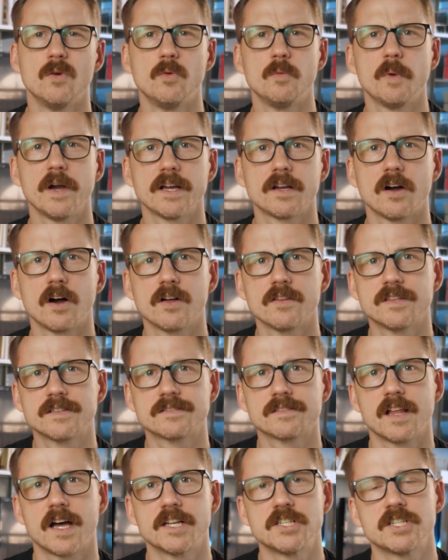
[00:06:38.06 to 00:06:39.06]
We might call
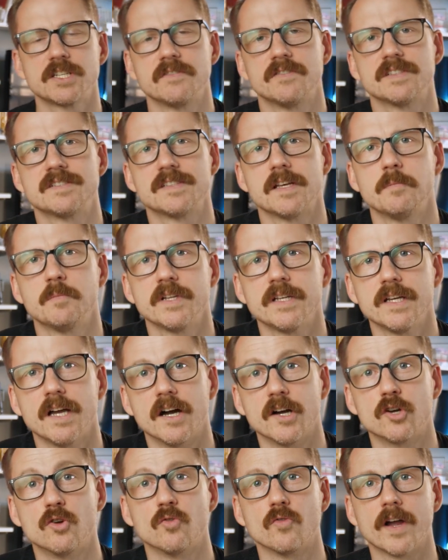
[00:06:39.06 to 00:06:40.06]
this logic of assembly
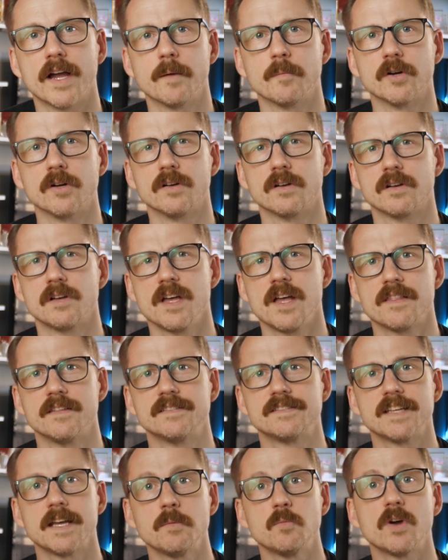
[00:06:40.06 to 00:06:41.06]
a grammar, the
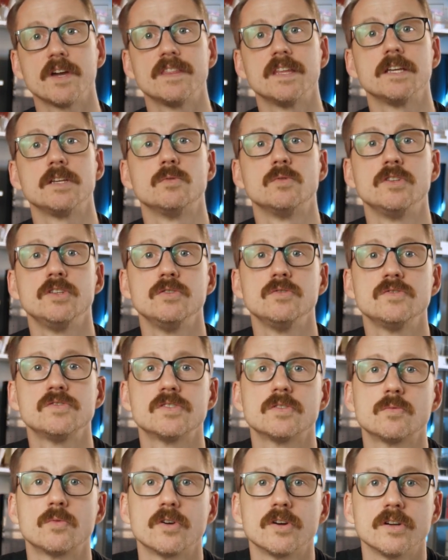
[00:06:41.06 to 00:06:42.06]
same way that you would use
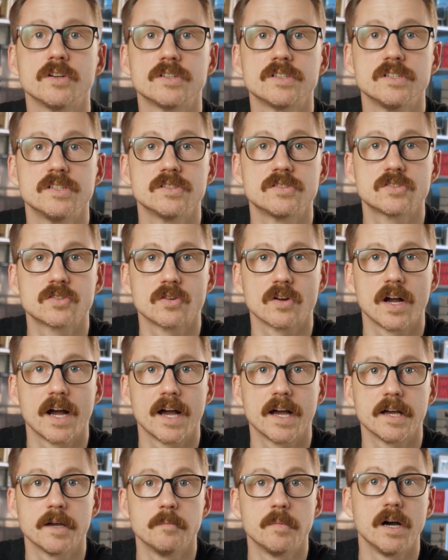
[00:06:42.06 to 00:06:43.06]
the word to
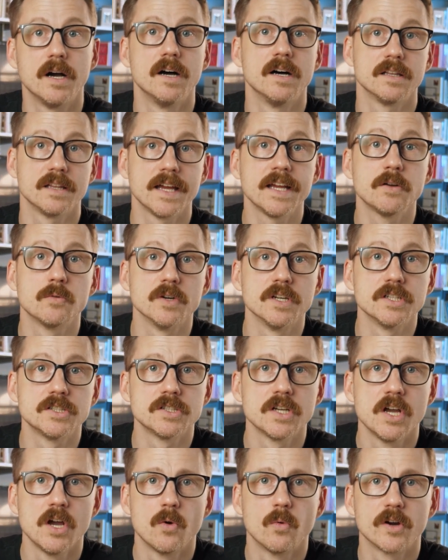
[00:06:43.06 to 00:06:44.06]
describe a
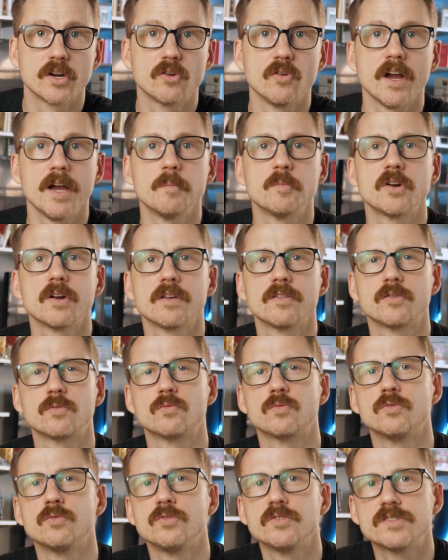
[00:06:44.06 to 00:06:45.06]
language, where grammar are the
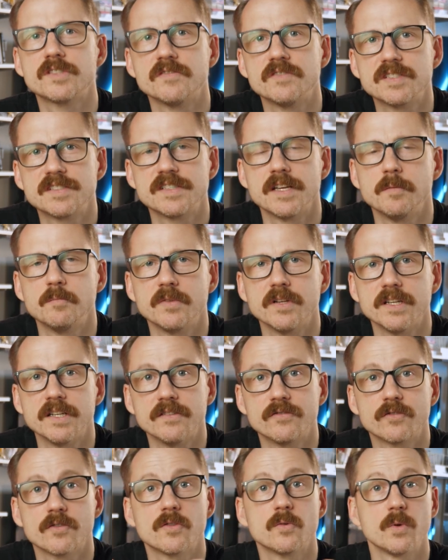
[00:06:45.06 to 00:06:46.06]
rules of assembly
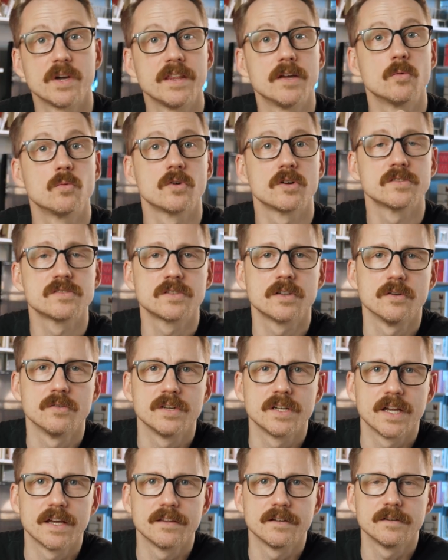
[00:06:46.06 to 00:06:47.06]
for the way that words go
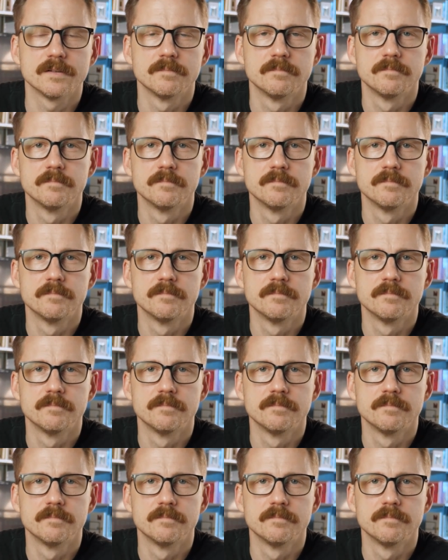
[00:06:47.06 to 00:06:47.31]
together.